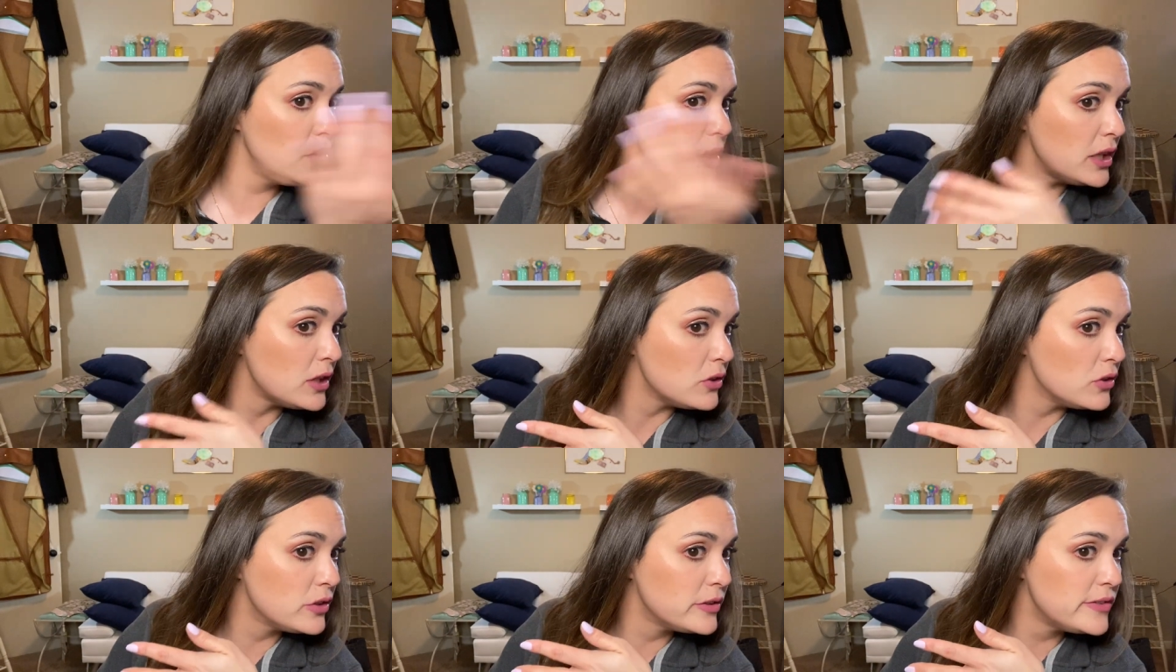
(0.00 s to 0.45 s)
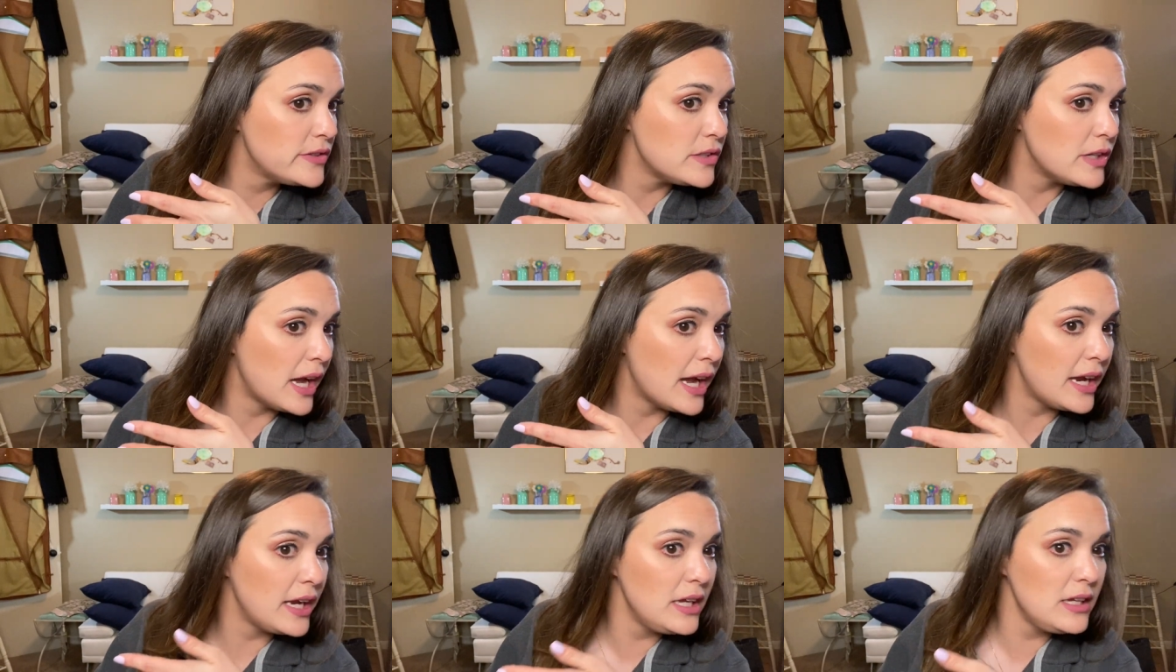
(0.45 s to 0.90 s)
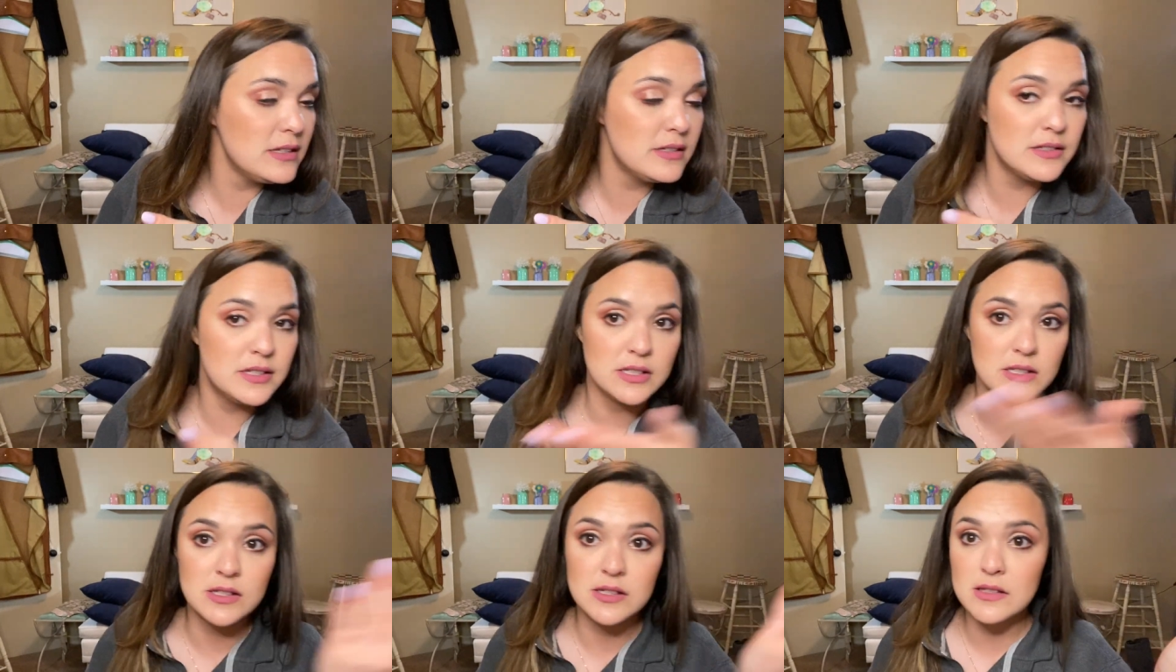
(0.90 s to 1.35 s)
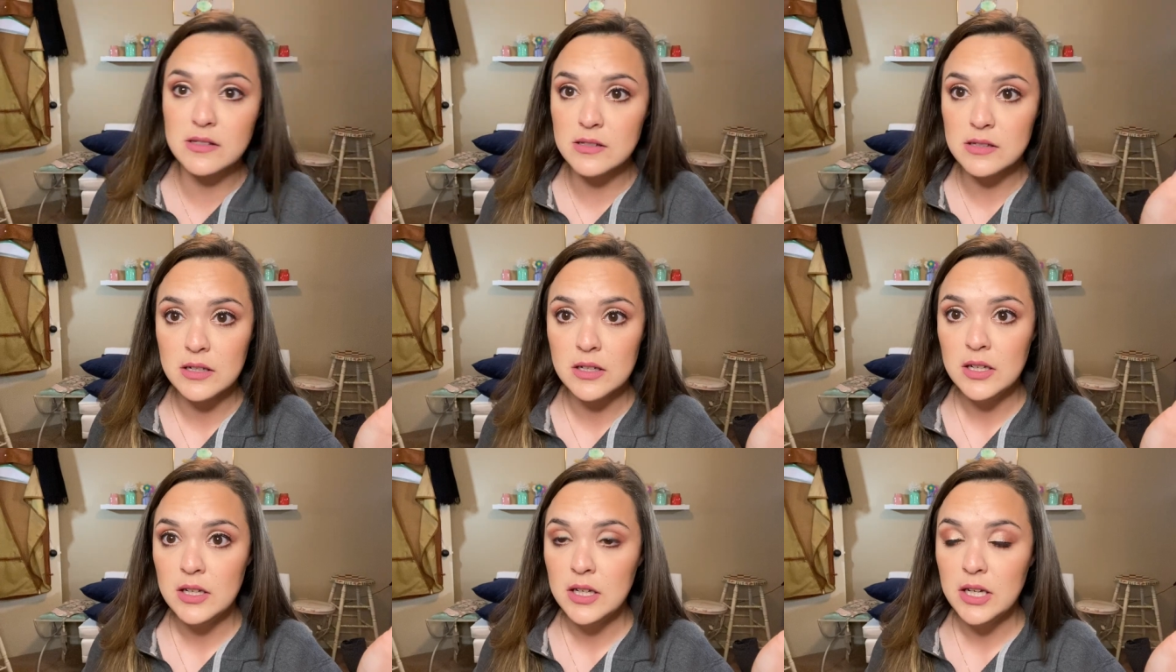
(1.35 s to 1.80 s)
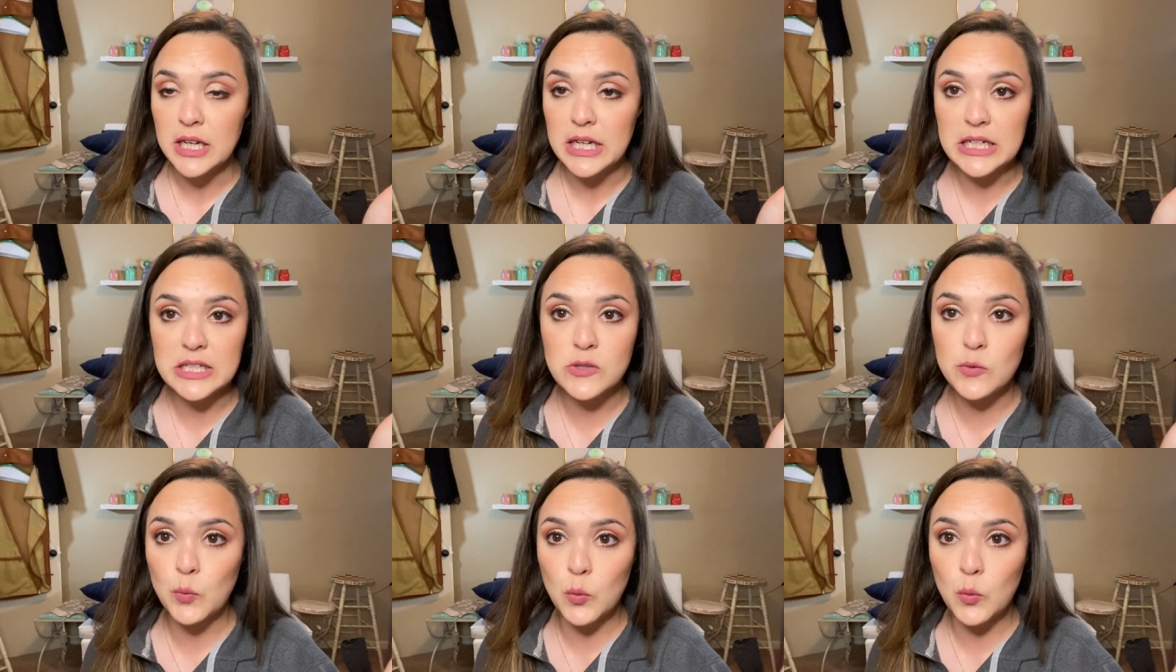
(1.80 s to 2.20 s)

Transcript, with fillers: It looks nice. It's it's